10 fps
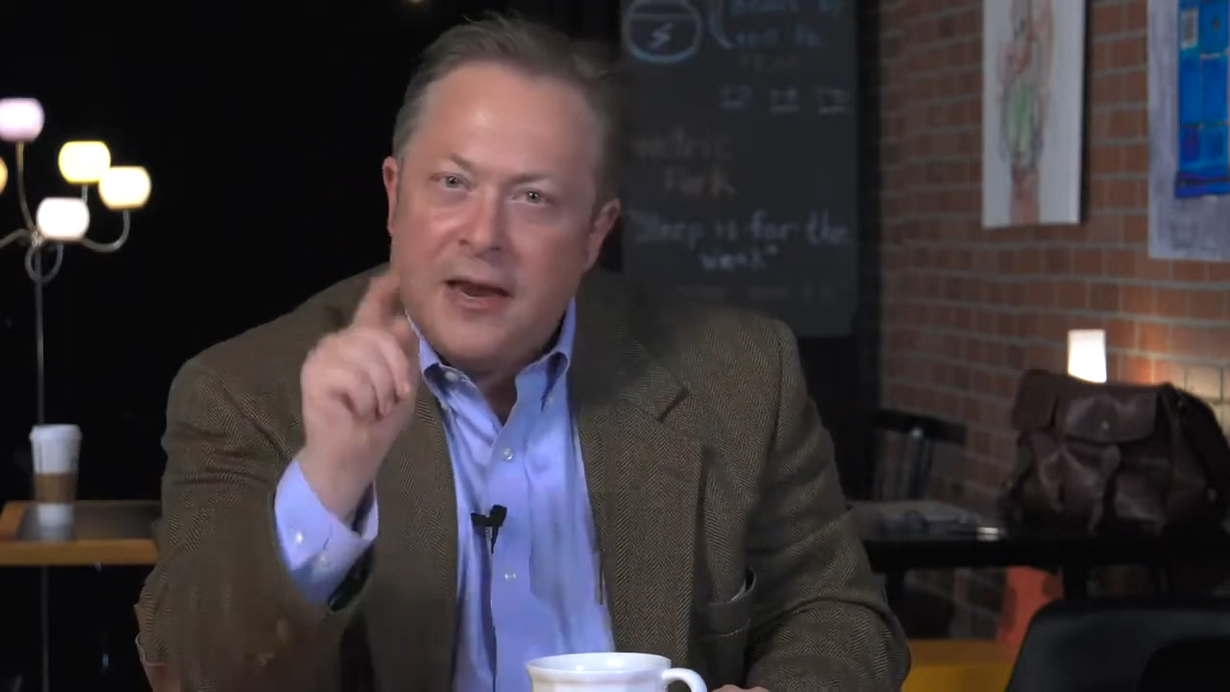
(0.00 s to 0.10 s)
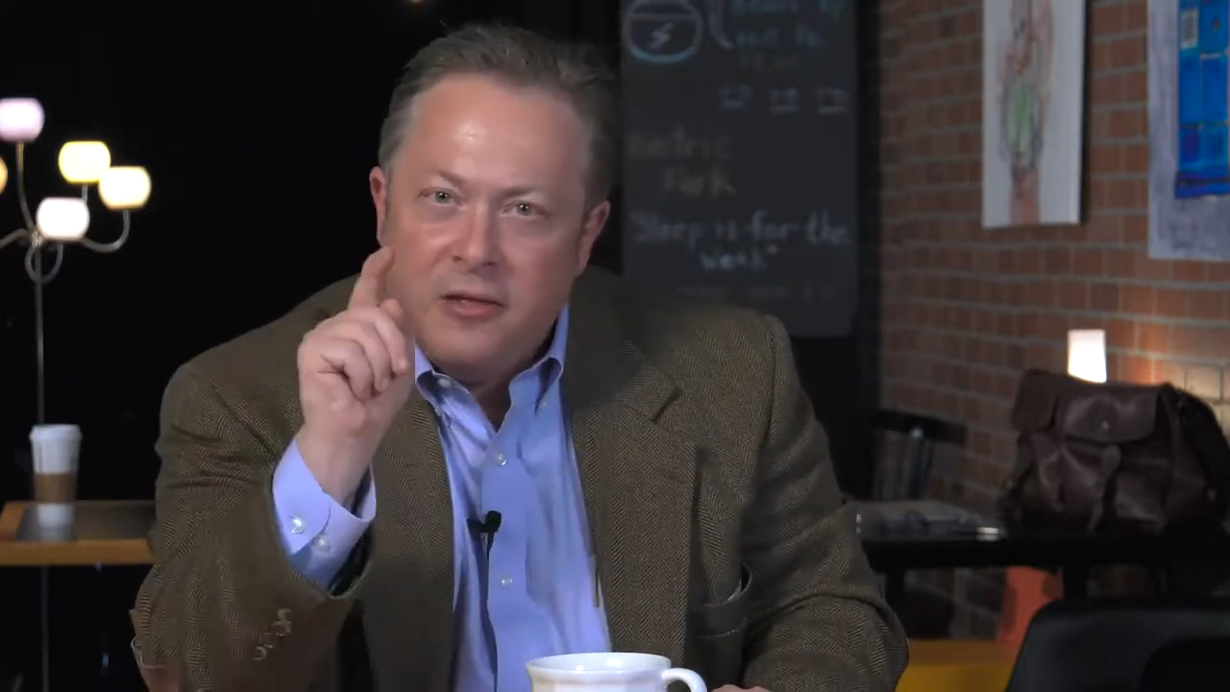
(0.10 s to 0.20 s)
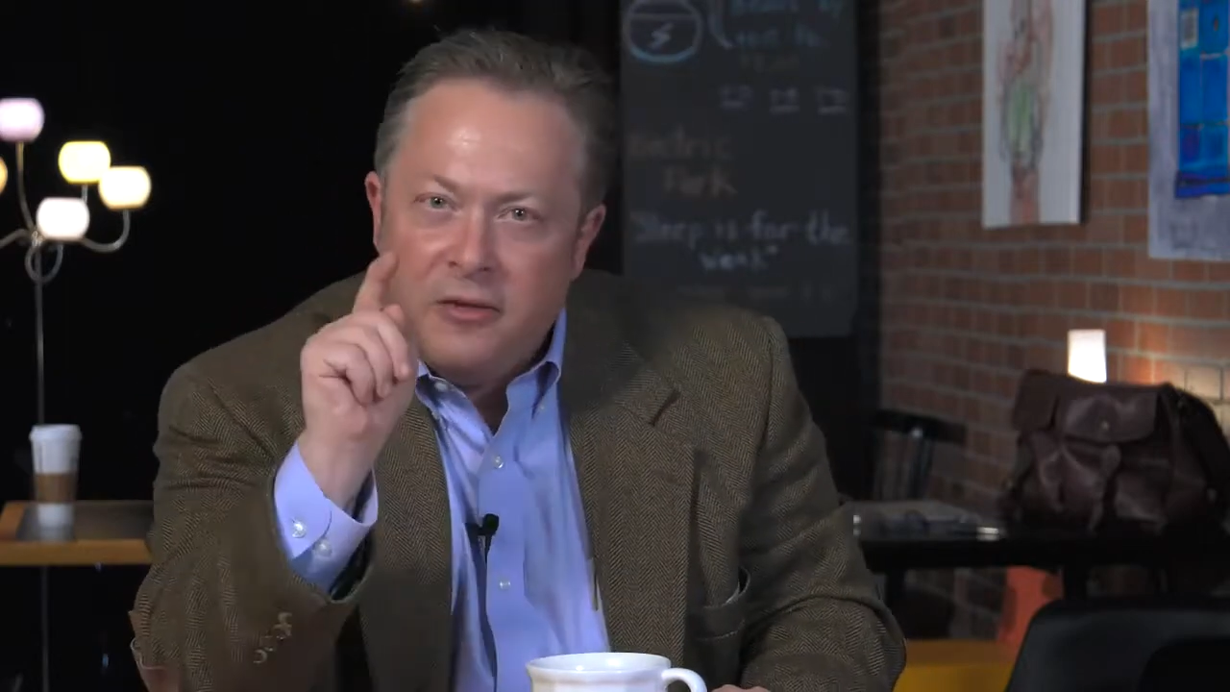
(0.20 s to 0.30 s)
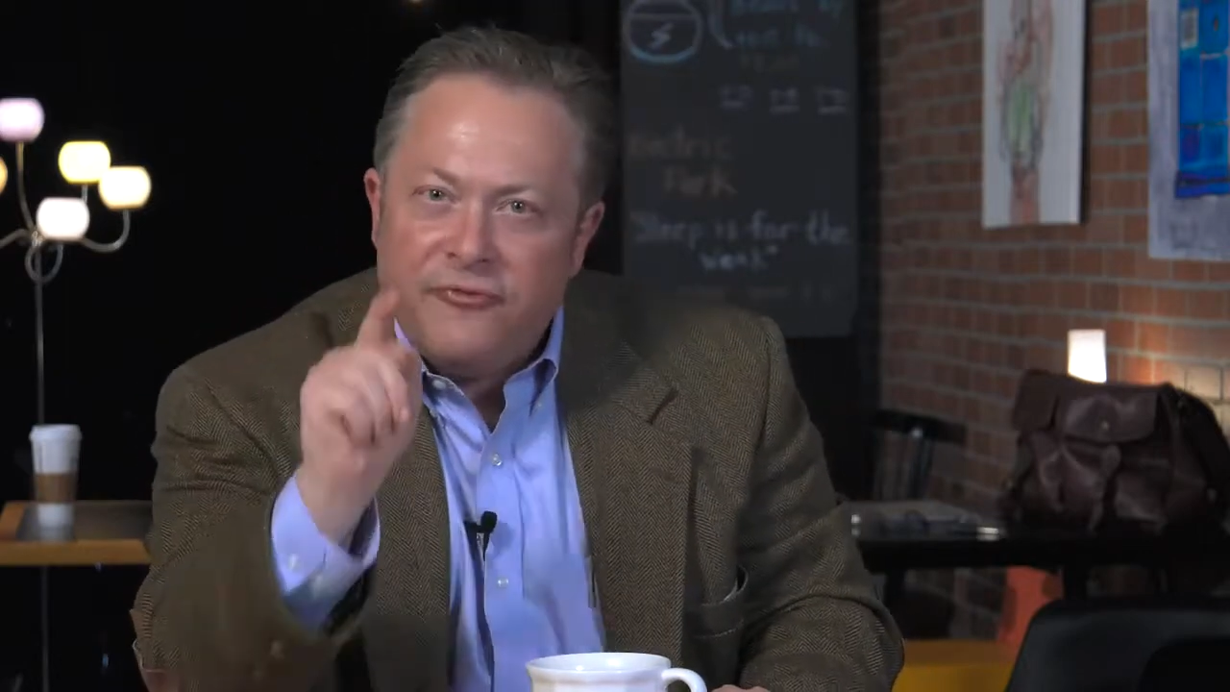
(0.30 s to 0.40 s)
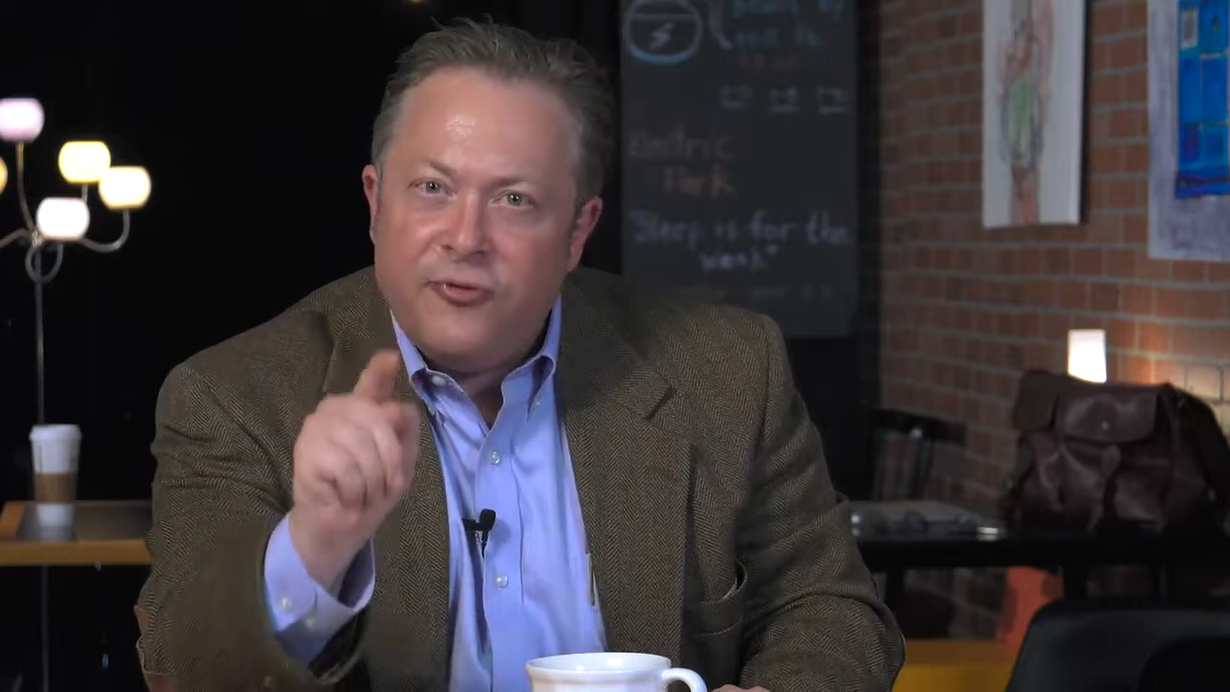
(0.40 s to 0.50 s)
and
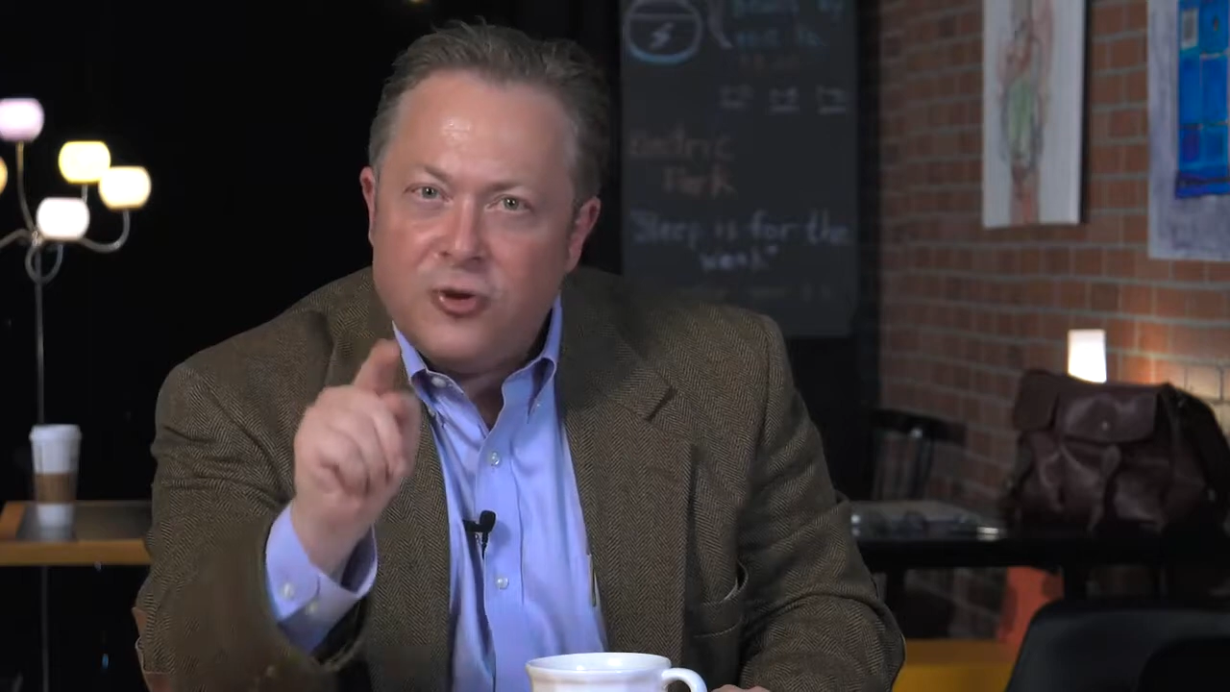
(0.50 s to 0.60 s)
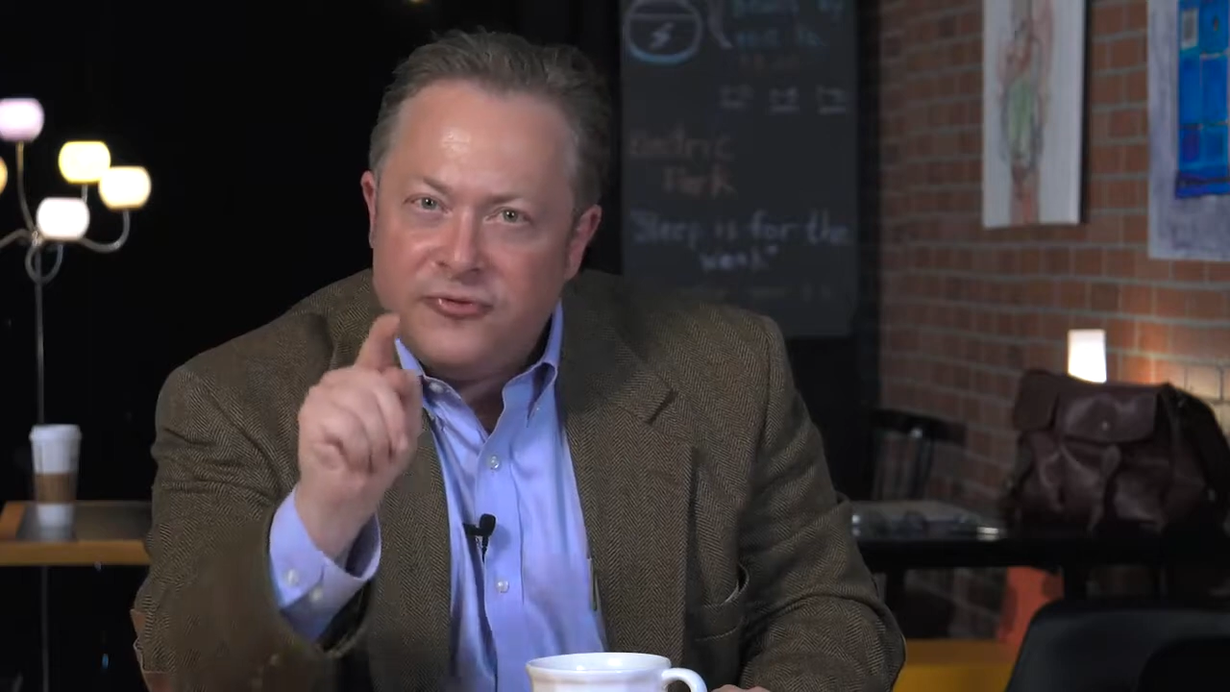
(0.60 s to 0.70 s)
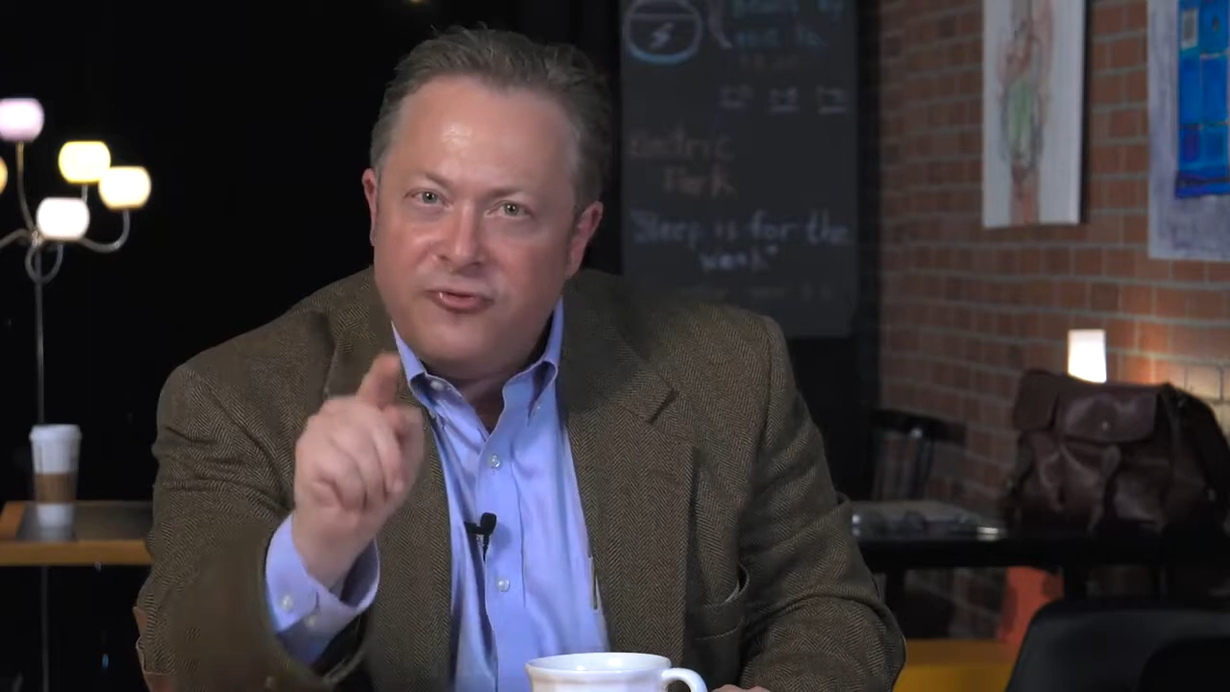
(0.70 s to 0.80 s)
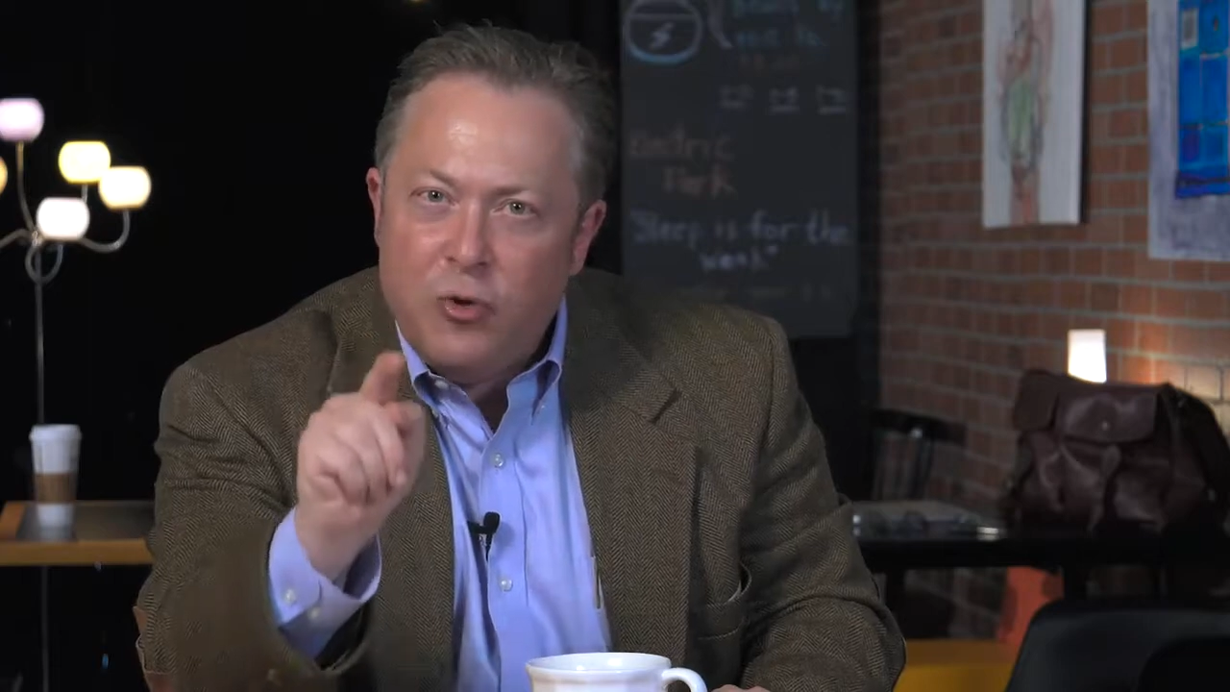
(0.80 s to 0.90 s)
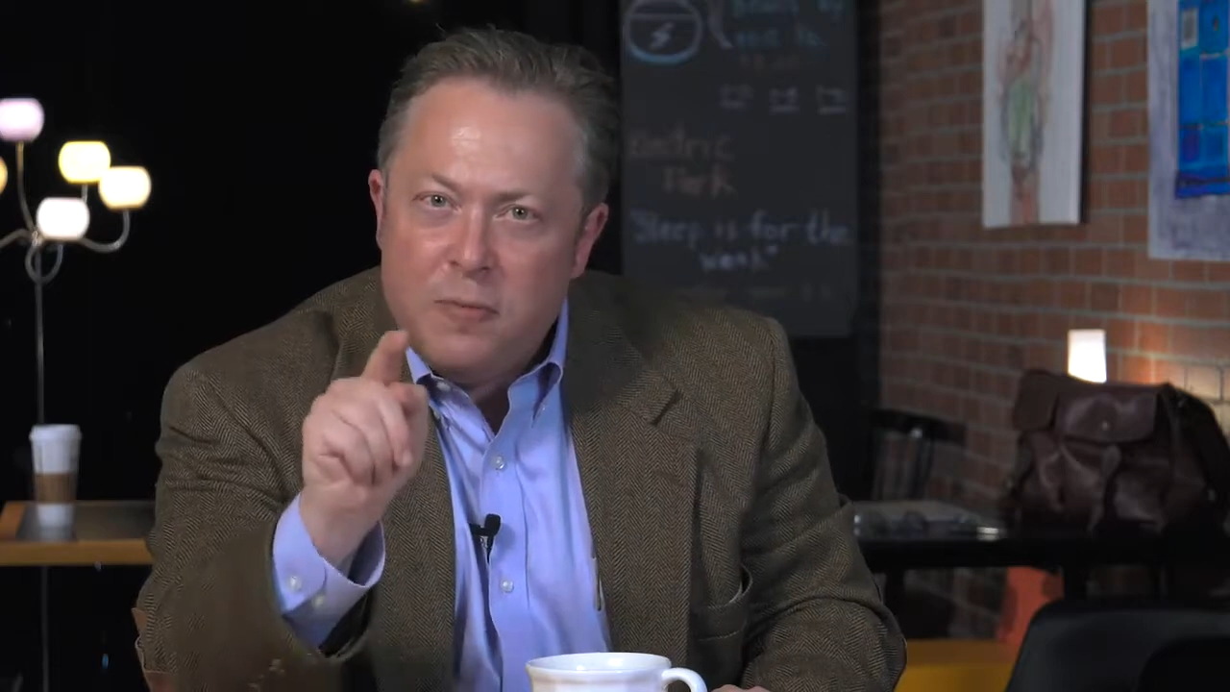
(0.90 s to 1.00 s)
in the
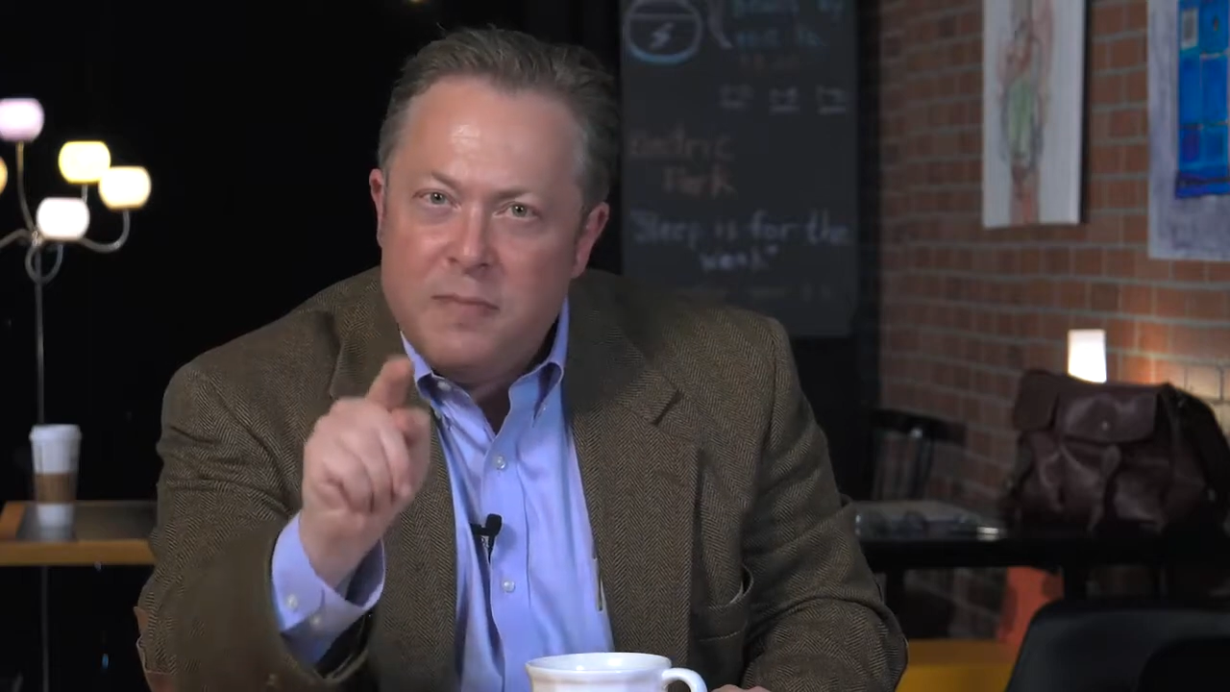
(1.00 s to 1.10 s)
first 4